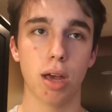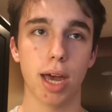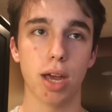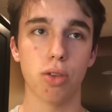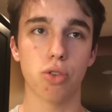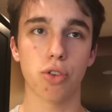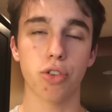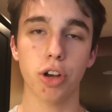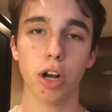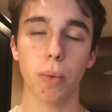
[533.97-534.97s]
And just
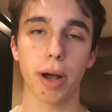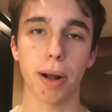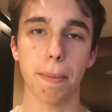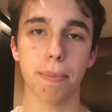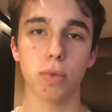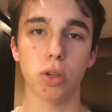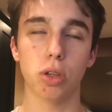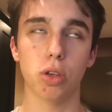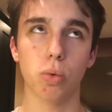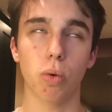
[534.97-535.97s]
so you're aware,
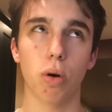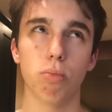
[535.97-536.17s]
you